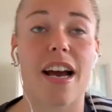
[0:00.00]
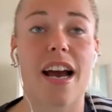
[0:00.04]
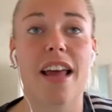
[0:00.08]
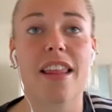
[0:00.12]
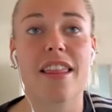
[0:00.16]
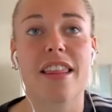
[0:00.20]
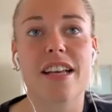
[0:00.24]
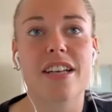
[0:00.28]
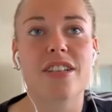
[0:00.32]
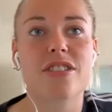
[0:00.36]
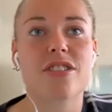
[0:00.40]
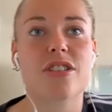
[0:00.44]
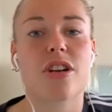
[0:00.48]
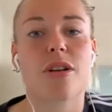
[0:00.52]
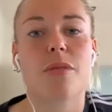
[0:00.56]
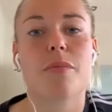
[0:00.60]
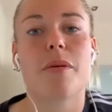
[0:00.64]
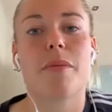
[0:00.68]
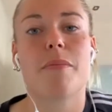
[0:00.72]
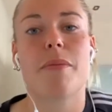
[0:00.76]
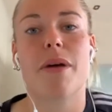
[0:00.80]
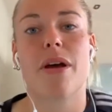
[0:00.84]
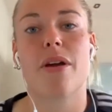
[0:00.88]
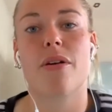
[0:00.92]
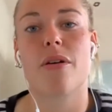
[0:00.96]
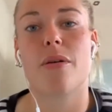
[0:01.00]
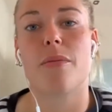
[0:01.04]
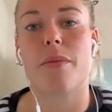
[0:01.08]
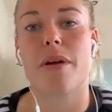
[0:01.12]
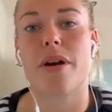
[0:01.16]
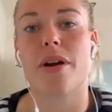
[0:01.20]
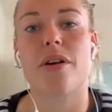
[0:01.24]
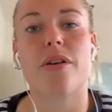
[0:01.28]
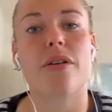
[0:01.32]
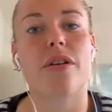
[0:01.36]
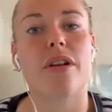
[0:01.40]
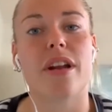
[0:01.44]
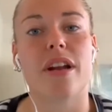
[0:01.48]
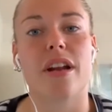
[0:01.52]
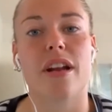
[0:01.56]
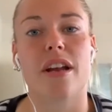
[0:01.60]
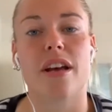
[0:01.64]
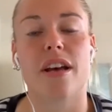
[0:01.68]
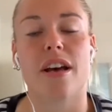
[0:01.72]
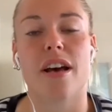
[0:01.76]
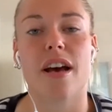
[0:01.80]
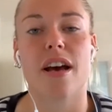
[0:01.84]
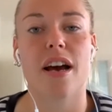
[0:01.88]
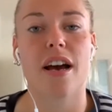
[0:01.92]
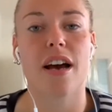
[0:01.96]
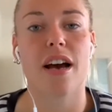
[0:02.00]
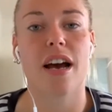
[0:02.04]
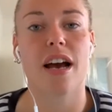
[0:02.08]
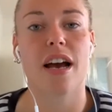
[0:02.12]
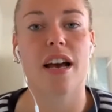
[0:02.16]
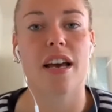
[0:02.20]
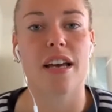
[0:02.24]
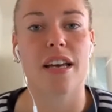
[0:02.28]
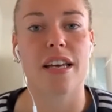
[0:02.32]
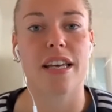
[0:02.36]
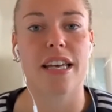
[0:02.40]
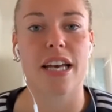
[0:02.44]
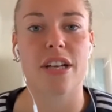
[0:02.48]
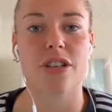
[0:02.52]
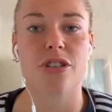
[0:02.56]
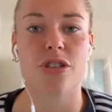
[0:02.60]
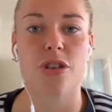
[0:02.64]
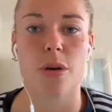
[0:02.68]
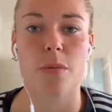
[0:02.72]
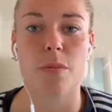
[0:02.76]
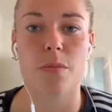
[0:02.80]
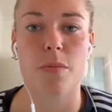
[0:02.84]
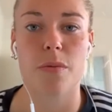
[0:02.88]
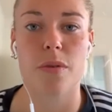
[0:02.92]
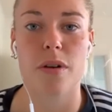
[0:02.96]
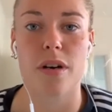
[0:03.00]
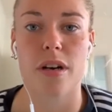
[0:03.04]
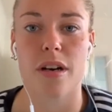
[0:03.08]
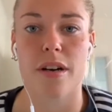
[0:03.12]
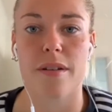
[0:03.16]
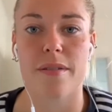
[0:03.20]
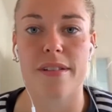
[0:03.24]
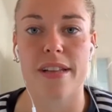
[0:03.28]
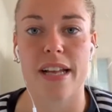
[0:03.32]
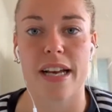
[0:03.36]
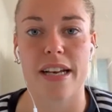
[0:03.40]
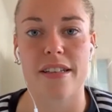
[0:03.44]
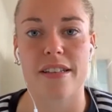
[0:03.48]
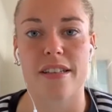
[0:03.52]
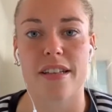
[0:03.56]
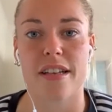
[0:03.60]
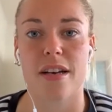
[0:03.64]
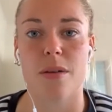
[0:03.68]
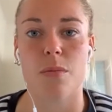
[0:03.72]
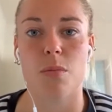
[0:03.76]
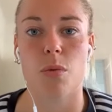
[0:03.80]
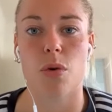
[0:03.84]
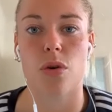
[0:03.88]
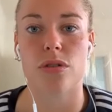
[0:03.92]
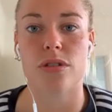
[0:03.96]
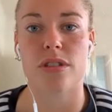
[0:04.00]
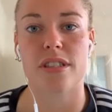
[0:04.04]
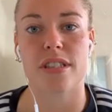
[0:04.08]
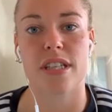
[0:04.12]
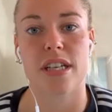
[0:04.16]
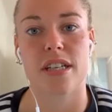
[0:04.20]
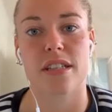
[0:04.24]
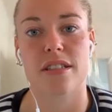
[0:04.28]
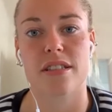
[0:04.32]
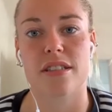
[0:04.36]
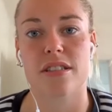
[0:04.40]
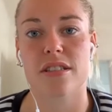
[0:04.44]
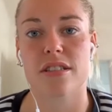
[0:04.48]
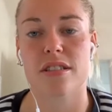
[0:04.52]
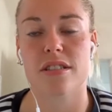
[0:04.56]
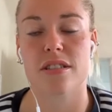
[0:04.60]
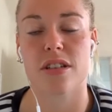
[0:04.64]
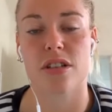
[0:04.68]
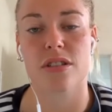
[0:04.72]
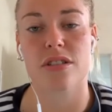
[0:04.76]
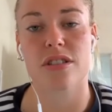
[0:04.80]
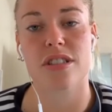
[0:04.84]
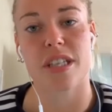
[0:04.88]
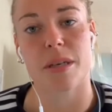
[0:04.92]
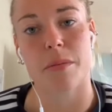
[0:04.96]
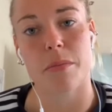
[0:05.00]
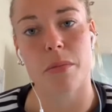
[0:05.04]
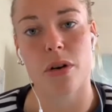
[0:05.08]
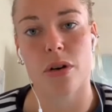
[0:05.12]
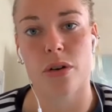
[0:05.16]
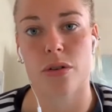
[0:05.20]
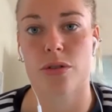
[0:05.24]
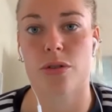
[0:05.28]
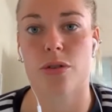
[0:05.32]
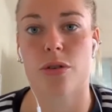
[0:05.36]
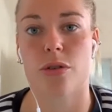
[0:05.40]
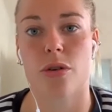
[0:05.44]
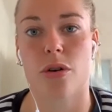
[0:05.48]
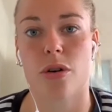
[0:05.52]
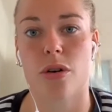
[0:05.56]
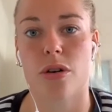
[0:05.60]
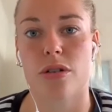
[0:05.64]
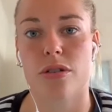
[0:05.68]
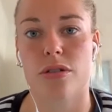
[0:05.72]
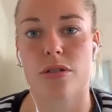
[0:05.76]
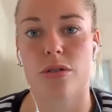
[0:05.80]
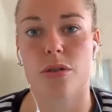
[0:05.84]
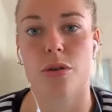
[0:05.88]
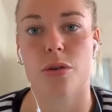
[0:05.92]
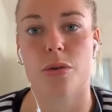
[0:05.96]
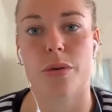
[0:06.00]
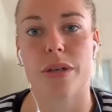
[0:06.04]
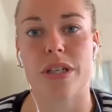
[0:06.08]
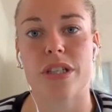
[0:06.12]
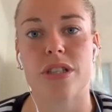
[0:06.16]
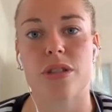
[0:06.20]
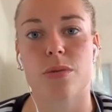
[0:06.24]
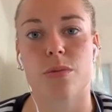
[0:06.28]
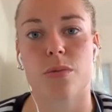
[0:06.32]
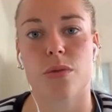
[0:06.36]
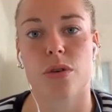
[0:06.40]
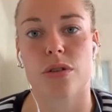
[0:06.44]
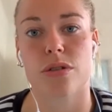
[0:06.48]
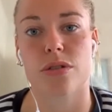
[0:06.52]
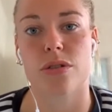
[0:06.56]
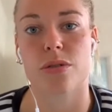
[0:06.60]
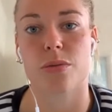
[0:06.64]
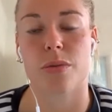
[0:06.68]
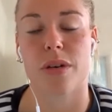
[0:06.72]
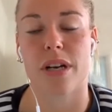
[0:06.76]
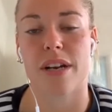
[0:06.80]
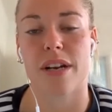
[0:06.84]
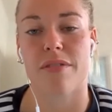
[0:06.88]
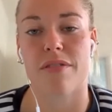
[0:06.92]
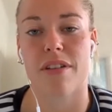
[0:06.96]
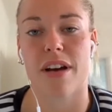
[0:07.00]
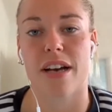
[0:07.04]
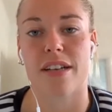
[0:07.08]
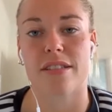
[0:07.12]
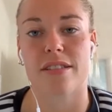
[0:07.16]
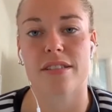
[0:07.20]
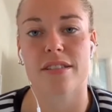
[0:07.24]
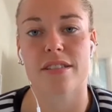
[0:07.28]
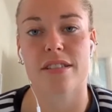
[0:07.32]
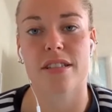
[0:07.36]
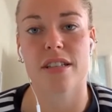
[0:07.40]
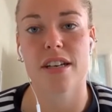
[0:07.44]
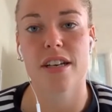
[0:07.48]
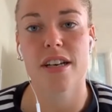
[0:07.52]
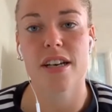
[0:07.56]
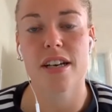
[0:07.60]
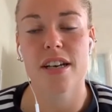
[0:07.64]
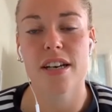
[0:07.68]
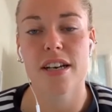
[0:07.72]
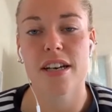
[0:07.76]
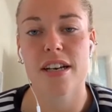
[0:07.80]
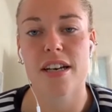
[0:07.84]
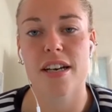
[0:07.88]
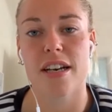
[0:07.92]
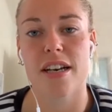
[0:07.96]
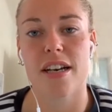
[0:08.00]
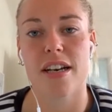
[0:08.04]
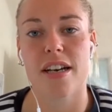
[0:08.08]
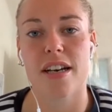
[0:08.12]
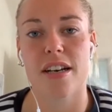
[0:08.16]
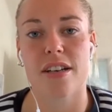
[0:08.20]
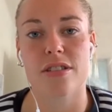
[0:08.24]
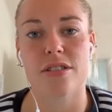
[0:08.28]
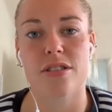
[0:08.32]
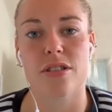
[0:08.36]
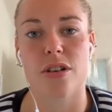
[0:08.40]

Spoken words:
think it's going to be better and better, and I catch up like the words that's not similar to Norwegian words really fast. It